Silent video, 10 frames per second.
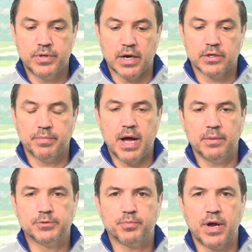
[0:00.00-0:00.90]
Dr.
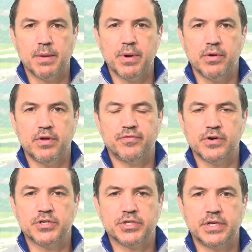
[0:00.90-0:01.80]
Bob's primary
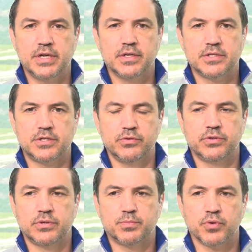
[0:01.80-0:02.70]
function is to
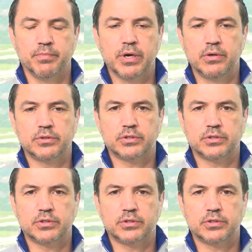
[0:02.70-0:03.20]
promote,